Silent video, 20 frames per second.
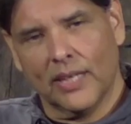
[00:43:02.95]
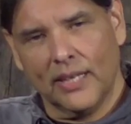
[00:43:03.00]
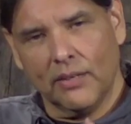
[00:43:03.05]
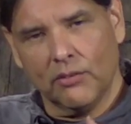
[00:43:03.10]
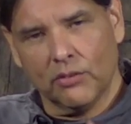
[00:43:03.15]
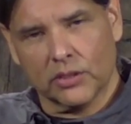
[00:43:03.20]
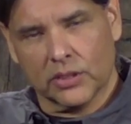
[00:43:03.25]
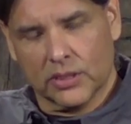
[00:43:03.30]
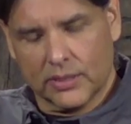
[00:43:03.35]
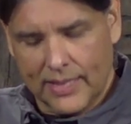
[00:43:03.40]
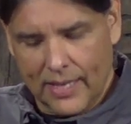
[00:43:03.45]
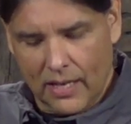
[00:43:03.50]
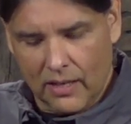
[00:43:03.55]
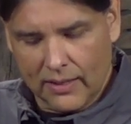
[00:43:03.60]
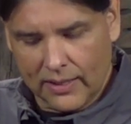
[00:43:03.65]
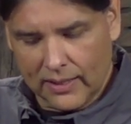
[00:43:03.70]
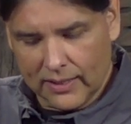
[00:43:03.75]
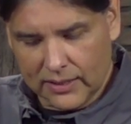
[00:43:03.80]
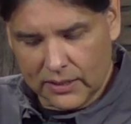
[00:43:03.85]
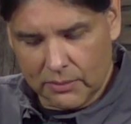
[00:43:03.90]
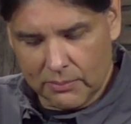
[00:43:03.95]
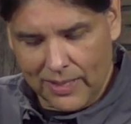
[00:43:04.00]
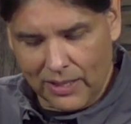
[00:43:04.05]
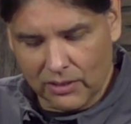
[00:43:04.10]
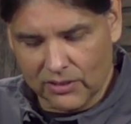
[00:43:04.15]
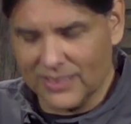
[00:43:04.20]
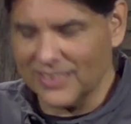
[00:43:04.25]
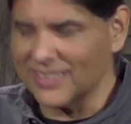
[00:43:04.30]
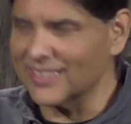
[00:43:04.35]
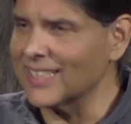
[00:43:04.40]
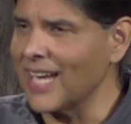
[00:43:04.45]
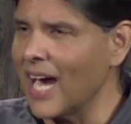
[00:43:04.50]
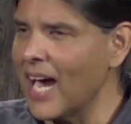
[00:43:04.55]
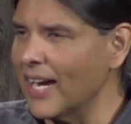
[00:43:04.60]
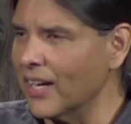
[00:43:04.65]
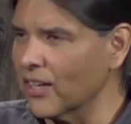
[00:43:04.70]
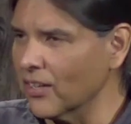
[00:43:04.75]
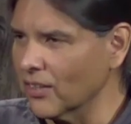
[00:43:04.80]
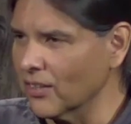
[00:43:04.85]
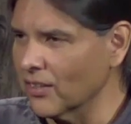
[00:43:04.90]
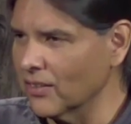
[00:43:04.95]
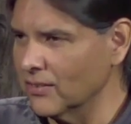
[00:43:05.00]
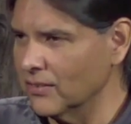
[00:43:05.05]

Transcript: he was telling us about desire